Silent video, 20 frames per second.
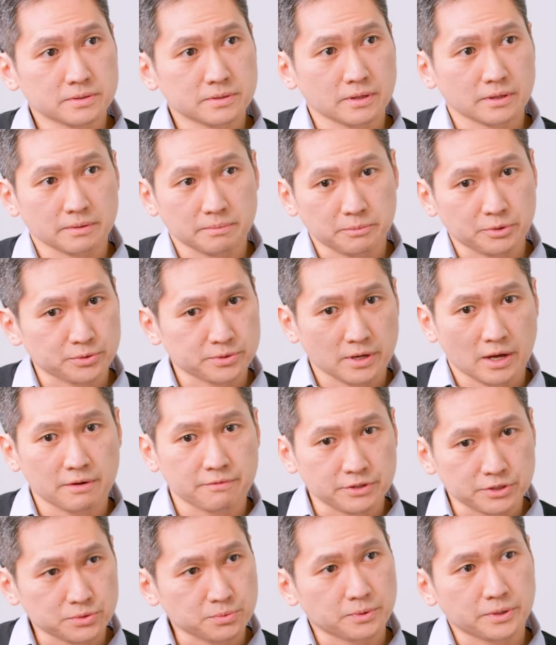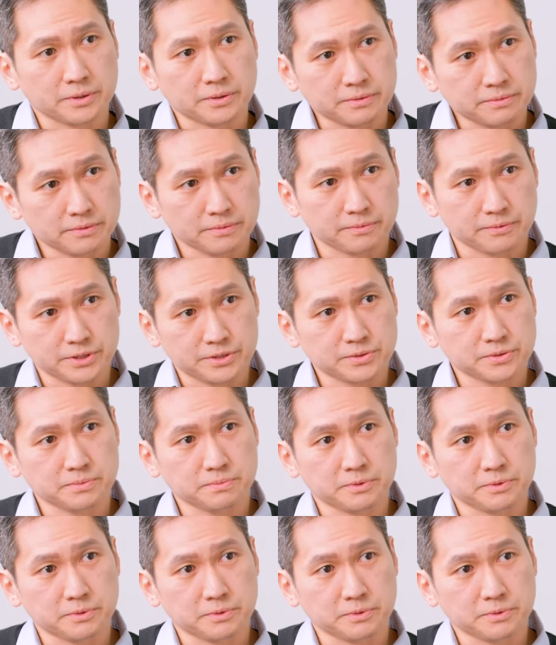the most obvious one, which